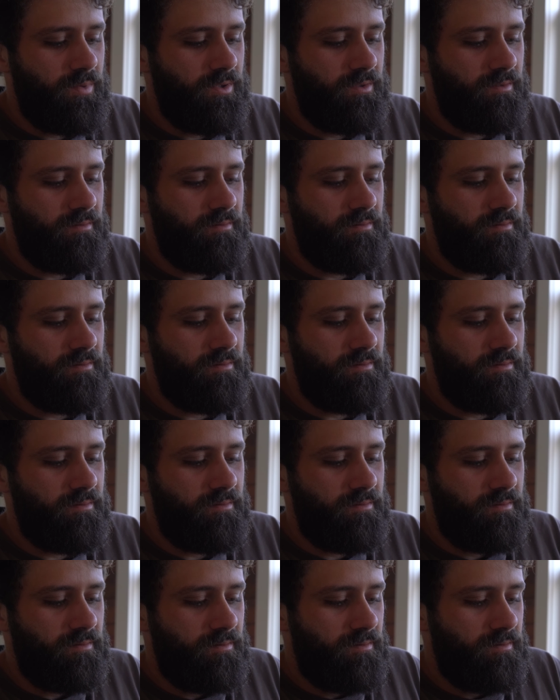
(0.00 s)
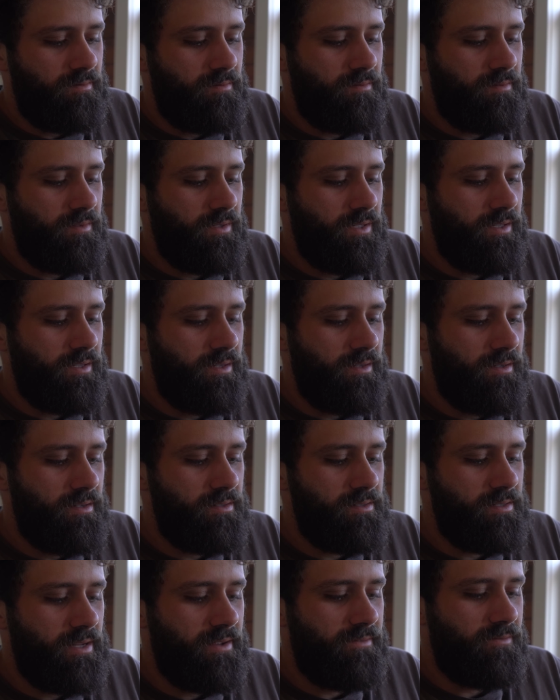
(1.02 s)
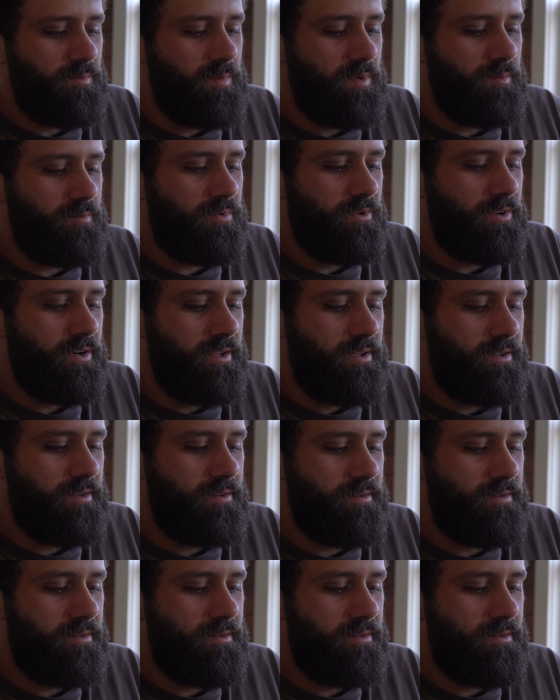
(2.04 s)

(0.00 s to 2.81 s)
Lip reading: it. Again, it doesn't have to be pretty.